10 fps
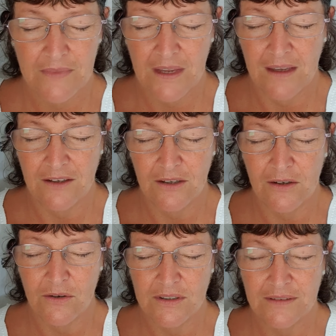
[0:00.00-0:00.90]
Thank you,
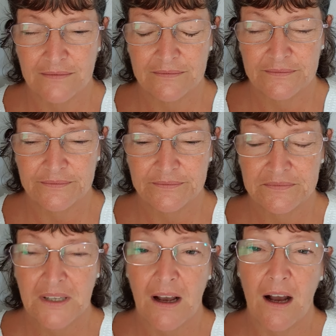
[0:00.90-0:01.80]
Lord.
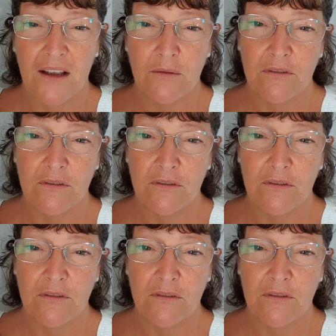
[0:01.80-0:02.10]
I am